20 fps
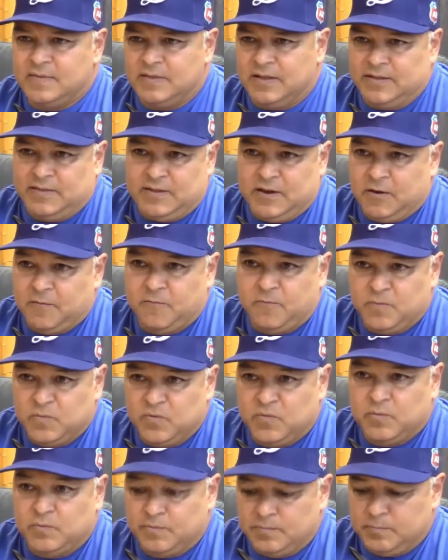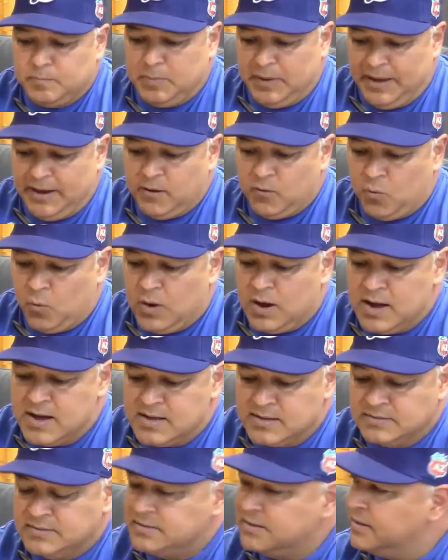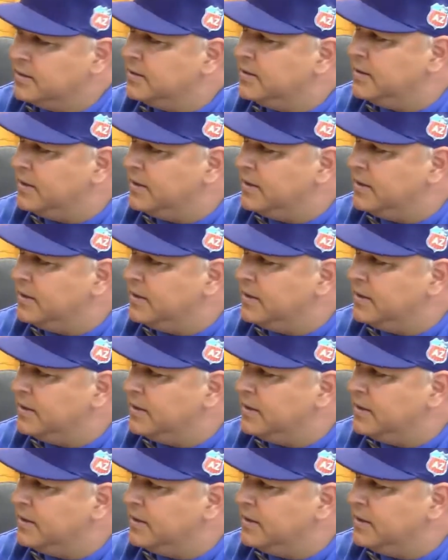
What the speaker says: That their pick was,